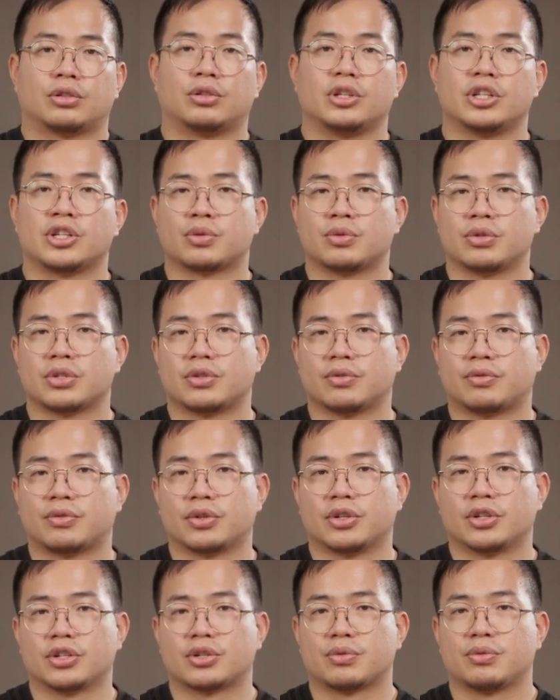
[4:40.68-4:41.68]
To de-squeeze the
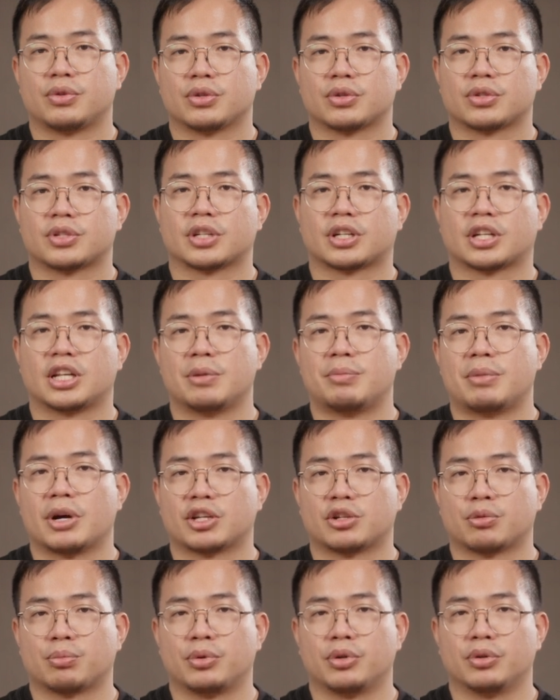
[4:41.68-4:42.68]
footage, we used the clip
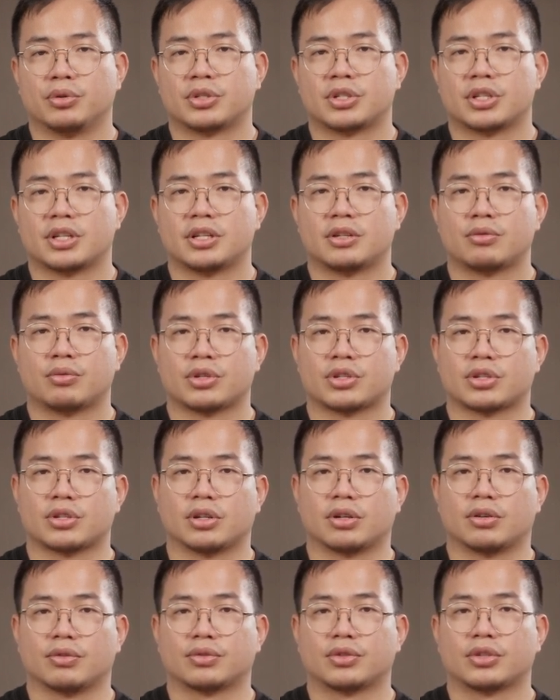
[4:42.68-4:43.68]
attributes in
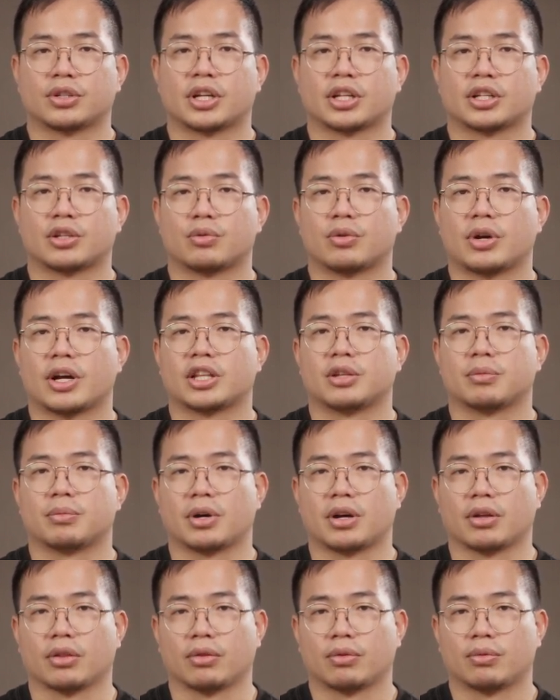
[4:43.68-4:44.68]
Resolve to get the right
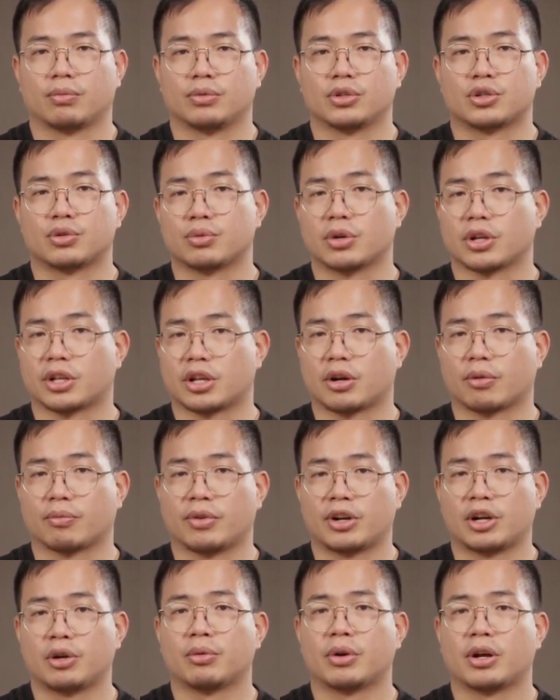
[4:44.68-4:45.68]
amount, which worked
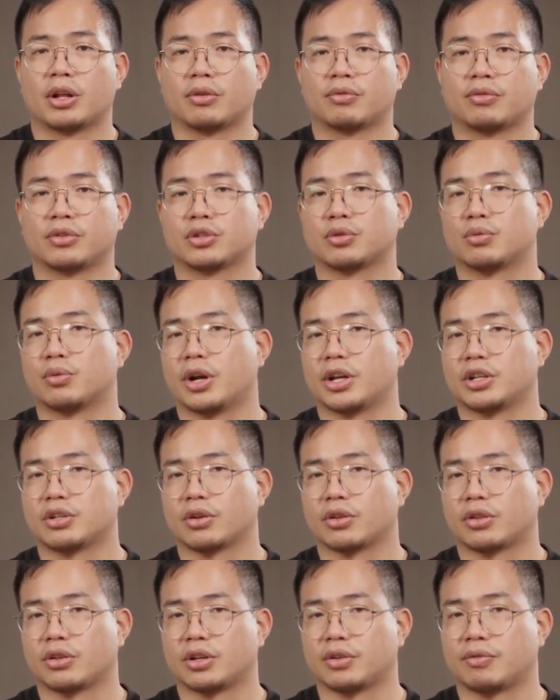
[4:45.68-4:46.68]
out very well for the
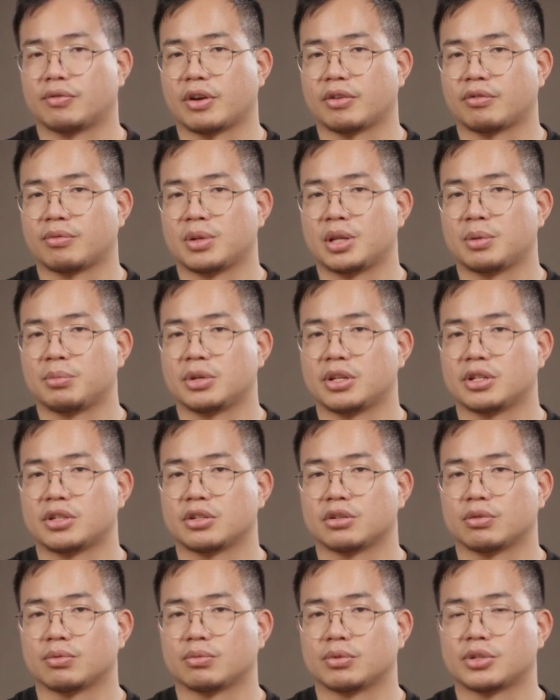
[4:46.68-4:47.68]
Greyjoy
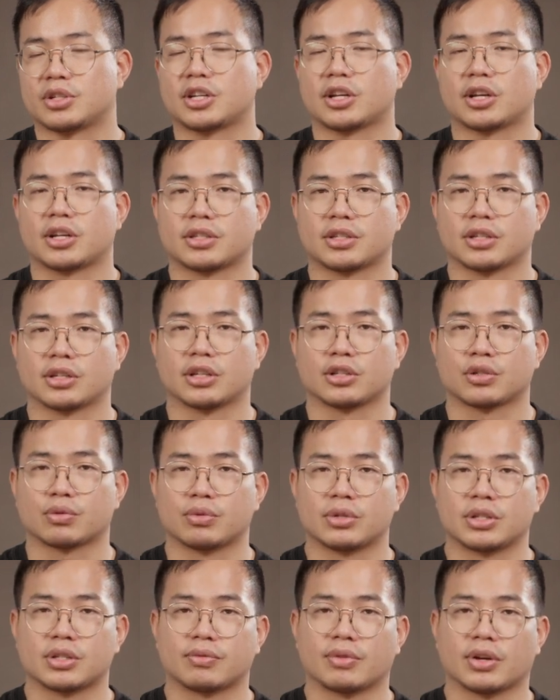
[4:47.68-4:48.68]
35mm, which has a
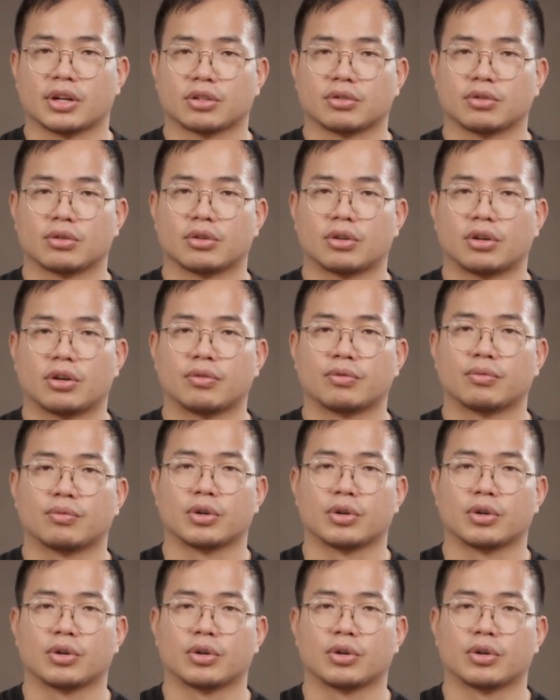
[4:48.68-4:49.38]
squeeze factor of